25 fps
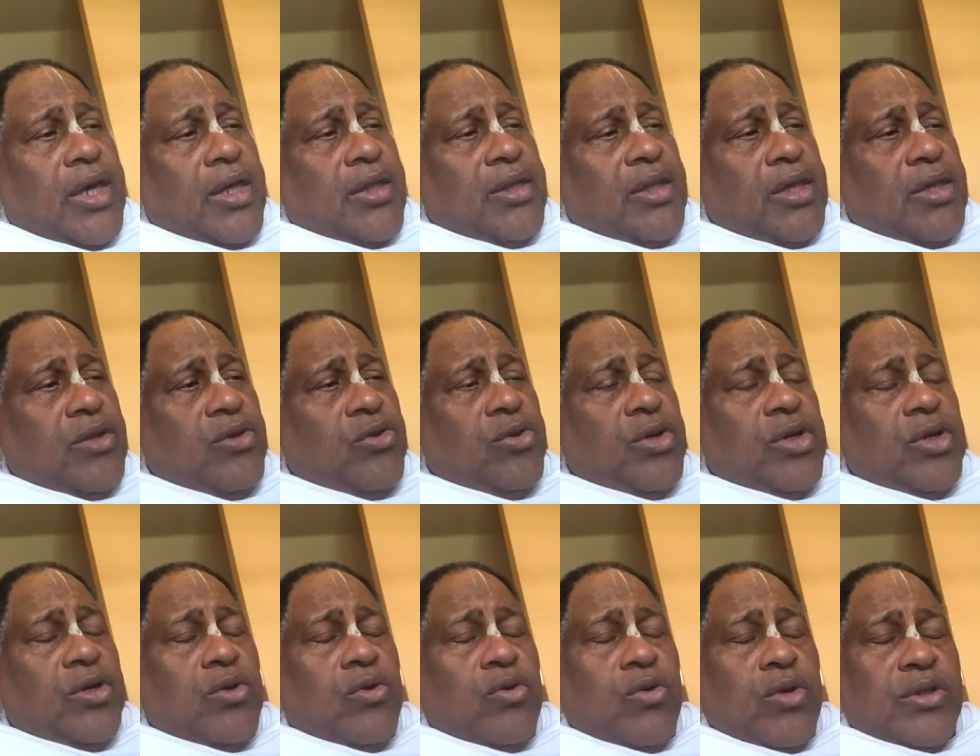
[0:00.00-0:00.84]
And then
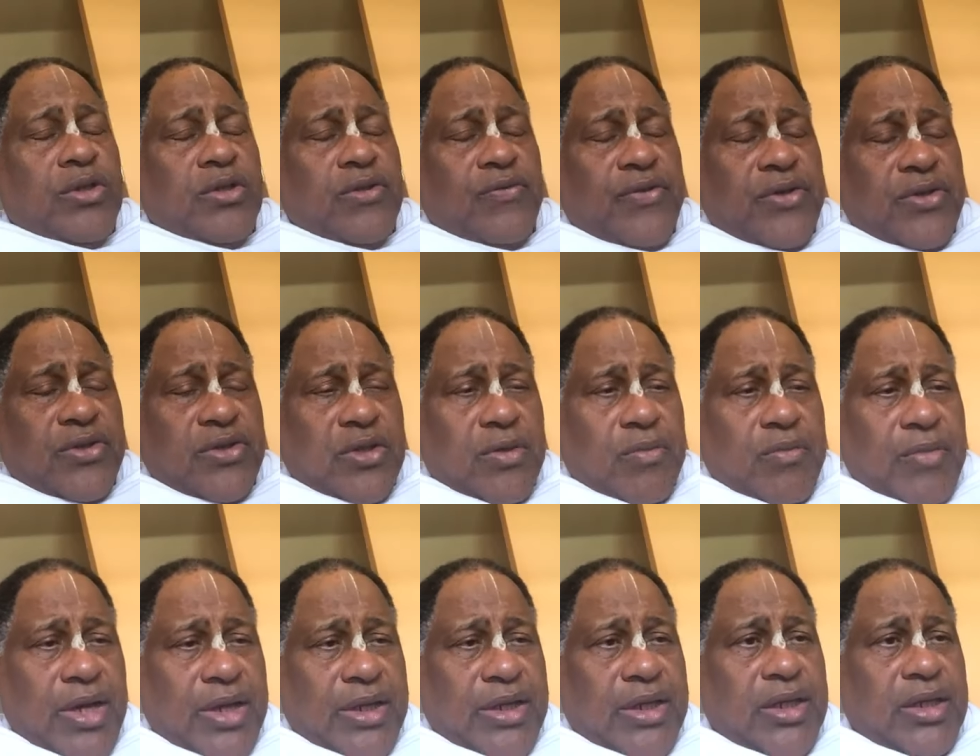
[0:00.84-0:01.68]
during the course of his
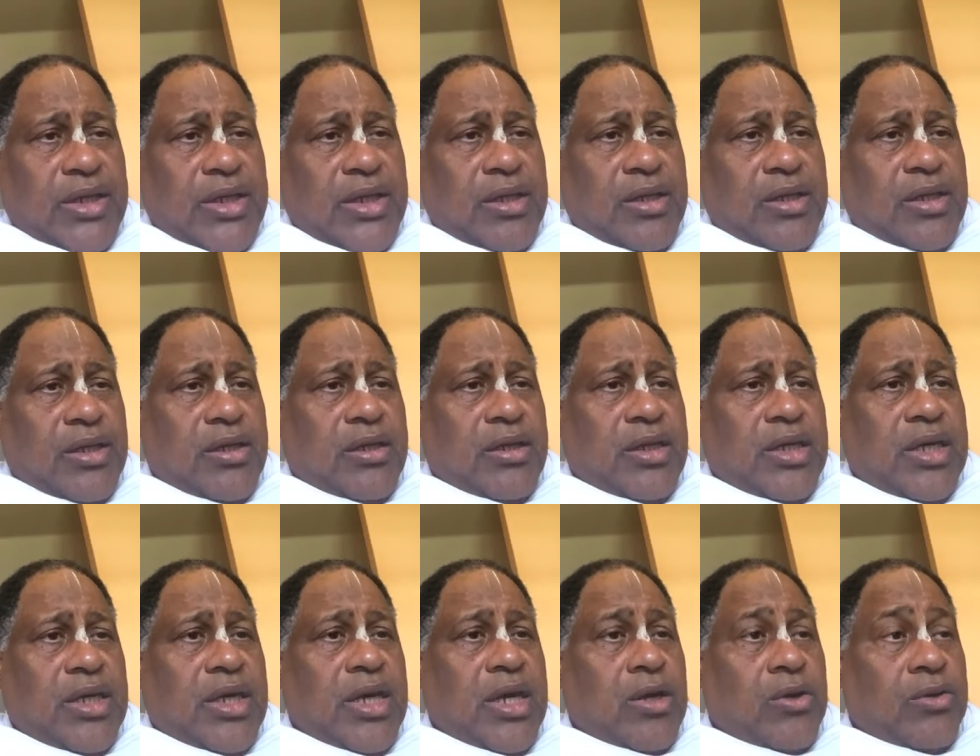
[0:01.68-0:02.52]
Samadhi Leela,
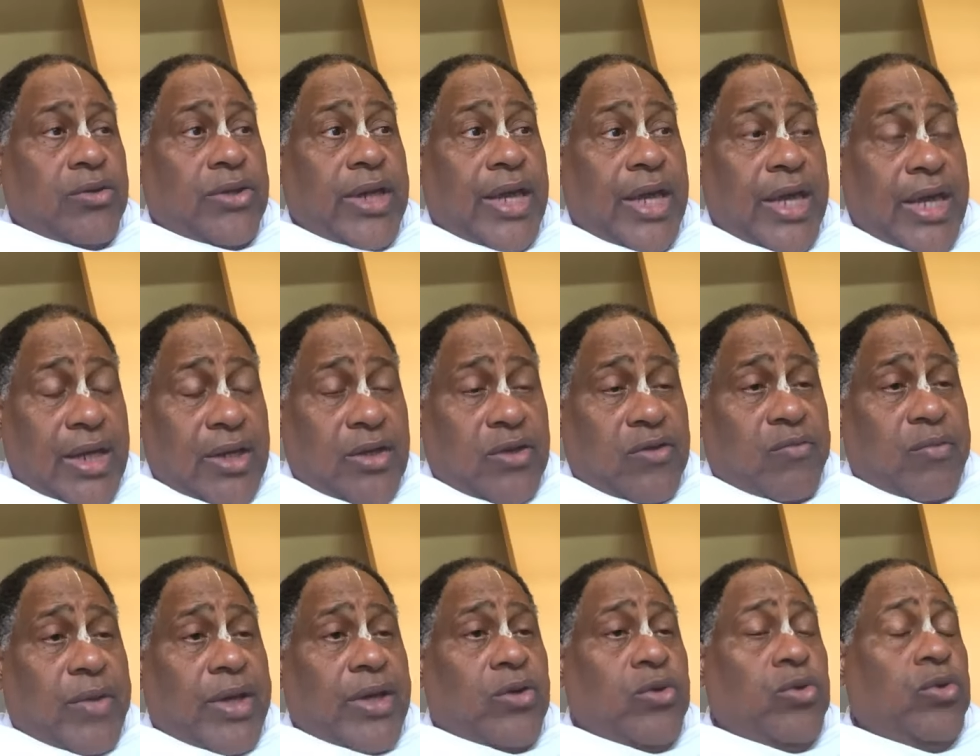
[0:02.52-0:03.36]
he held the hand
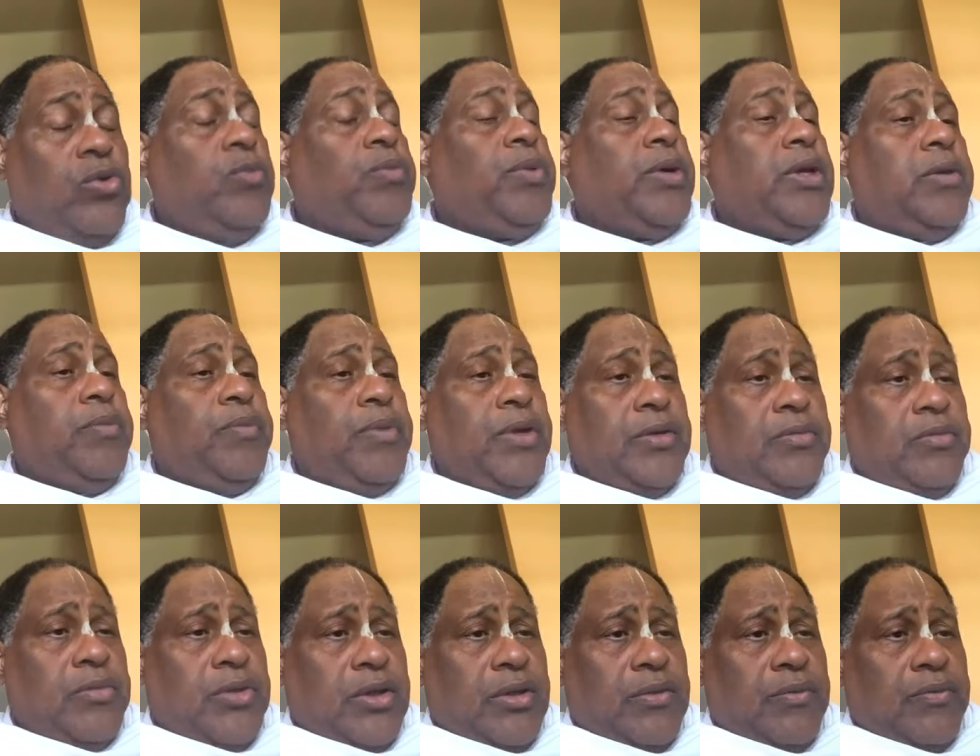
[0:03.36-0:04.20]
of my Guru
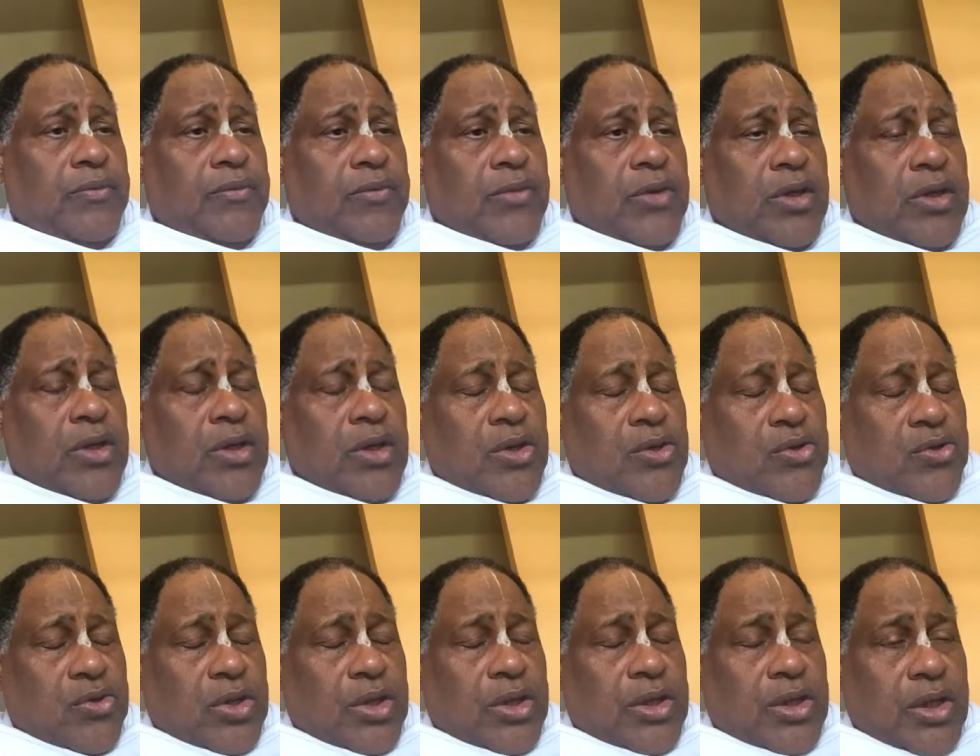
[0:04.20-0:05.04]
Padapadma,
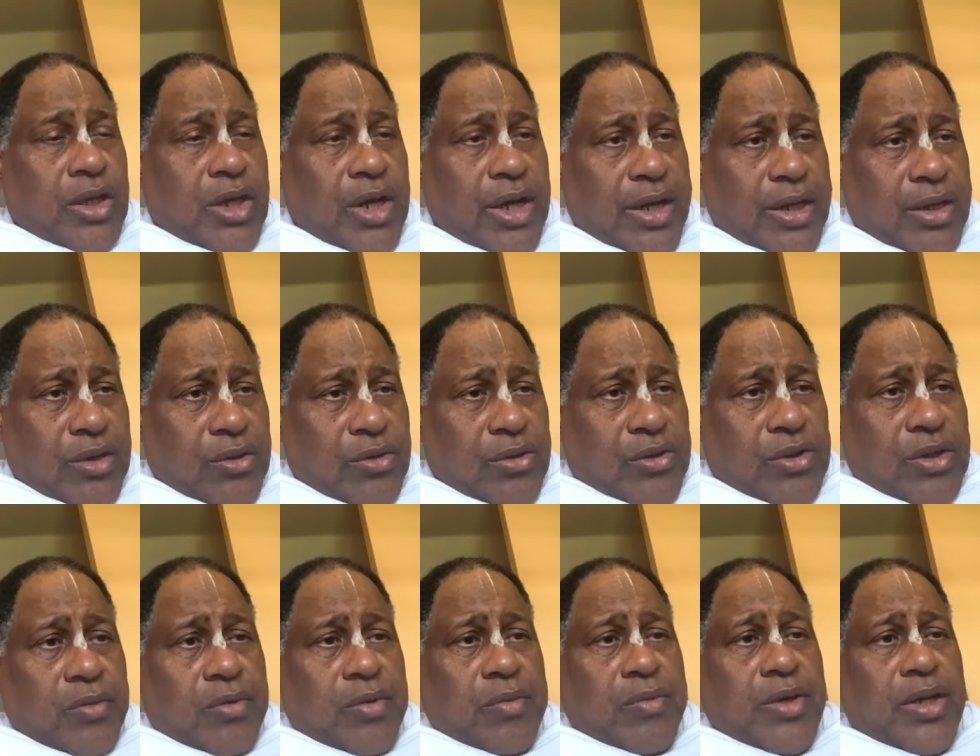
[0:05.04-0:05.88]
Srila Narayan
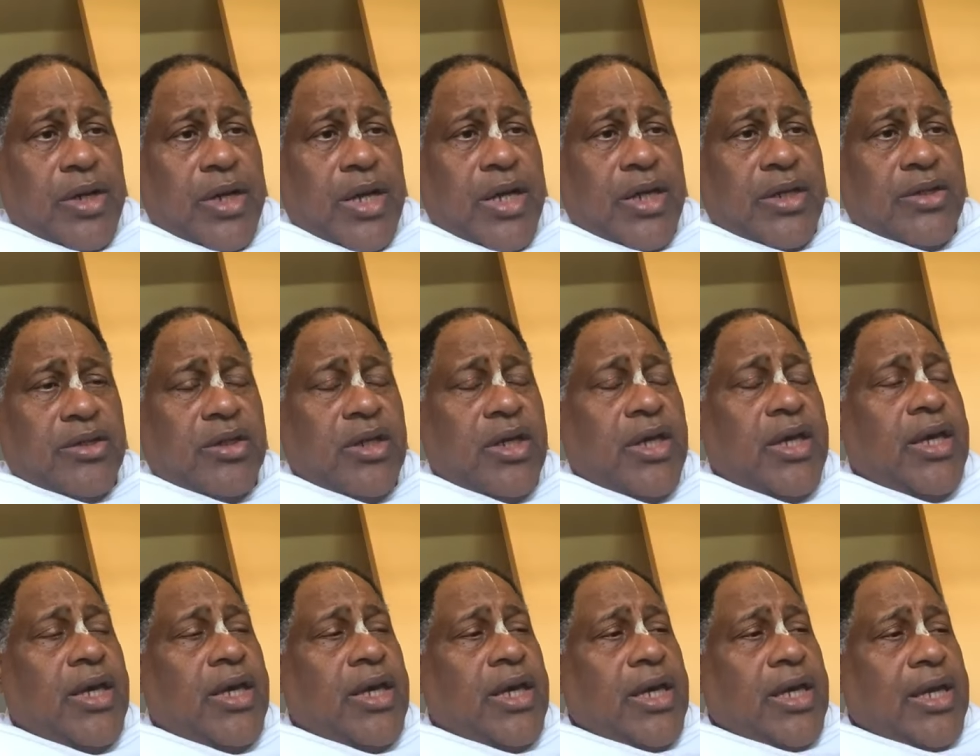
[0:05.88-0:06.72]
Goswami Maharaj,
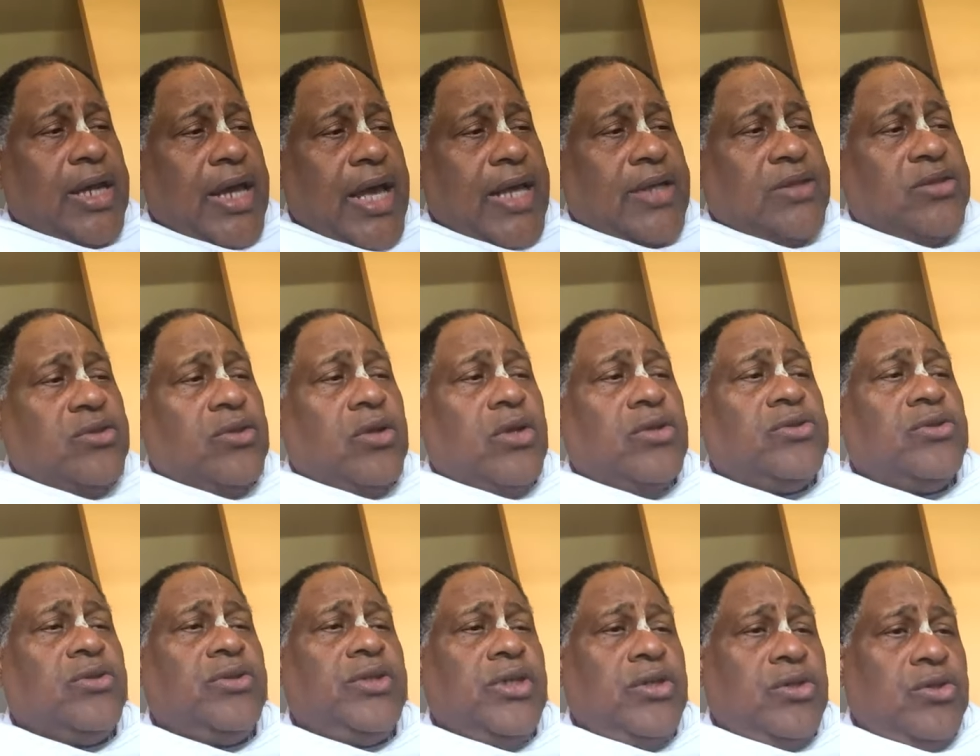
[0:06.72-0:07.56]
and asked
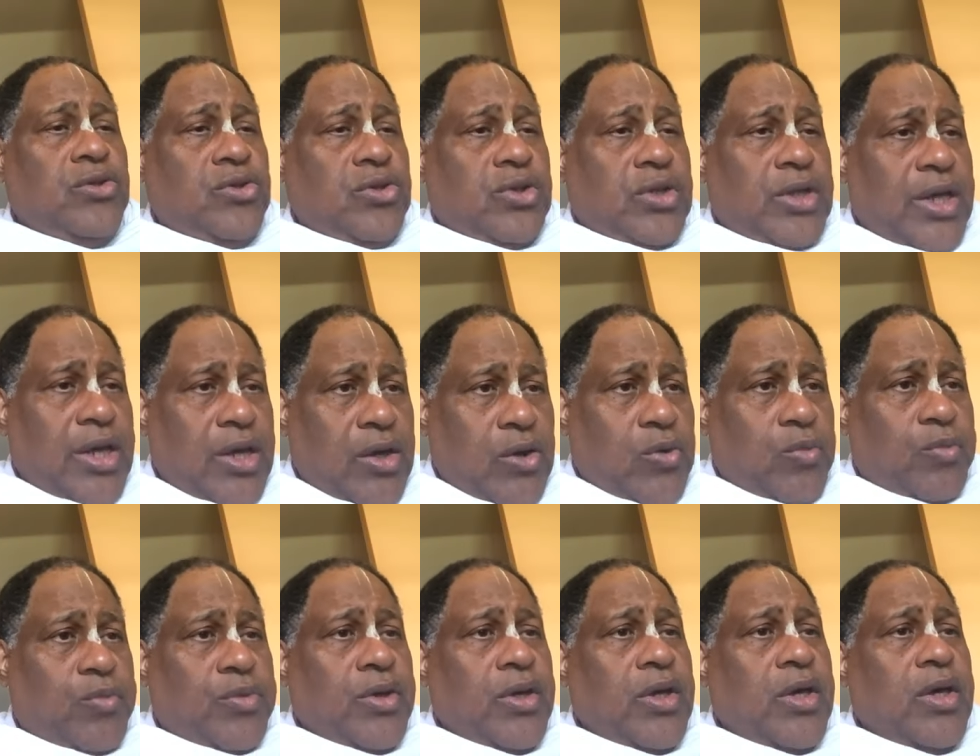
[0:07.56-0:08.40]
also that you should
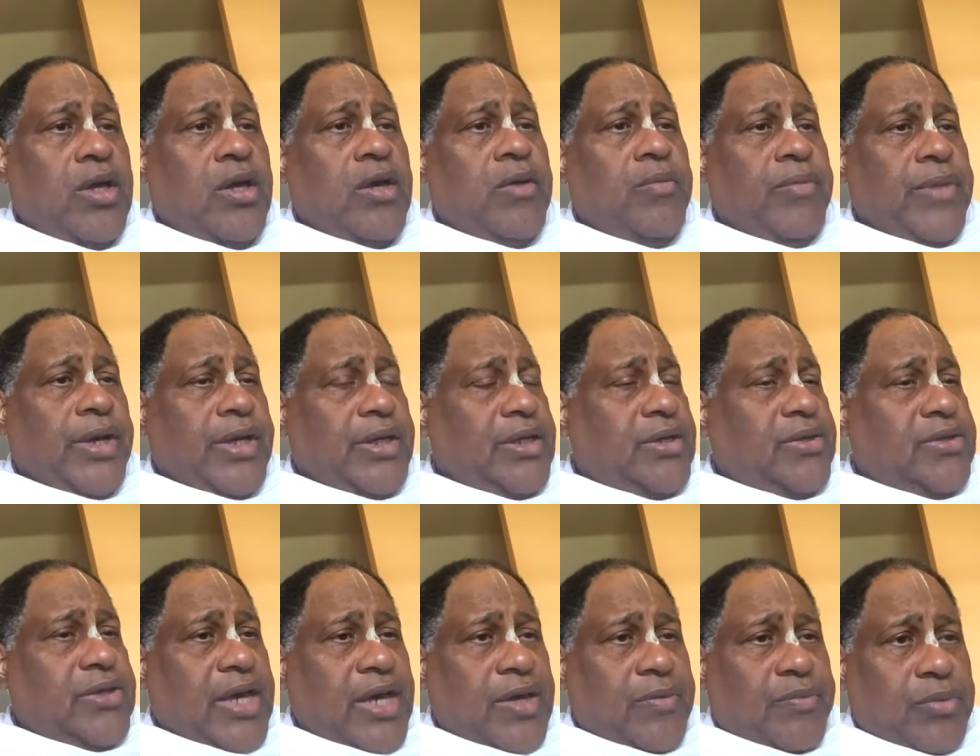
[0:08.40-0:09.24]
help my
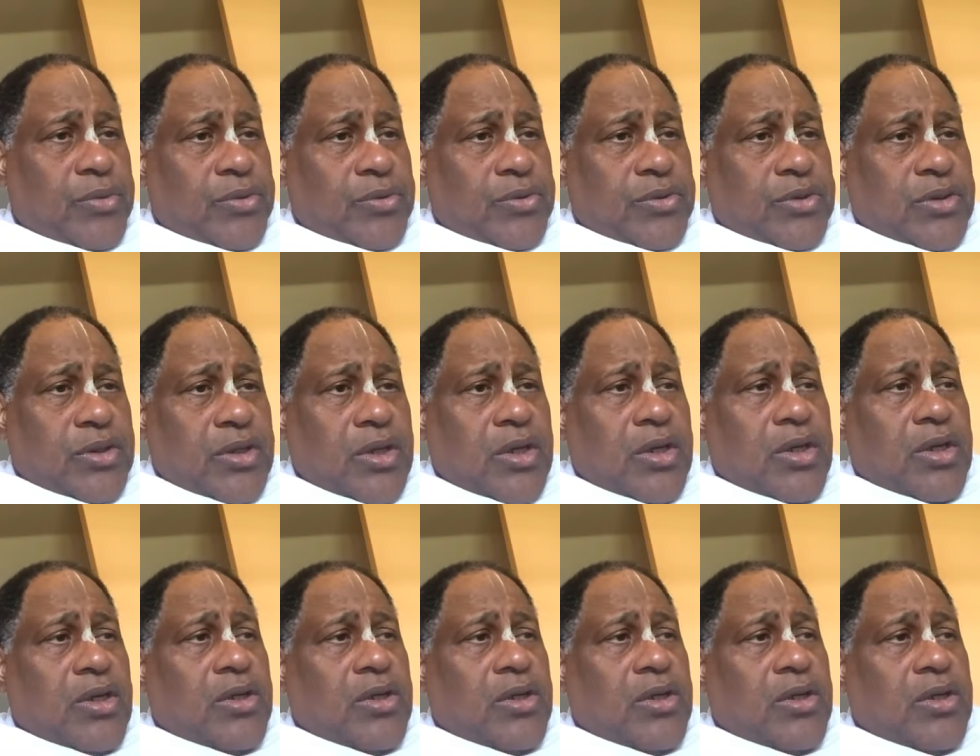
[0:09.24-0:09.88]
disciples.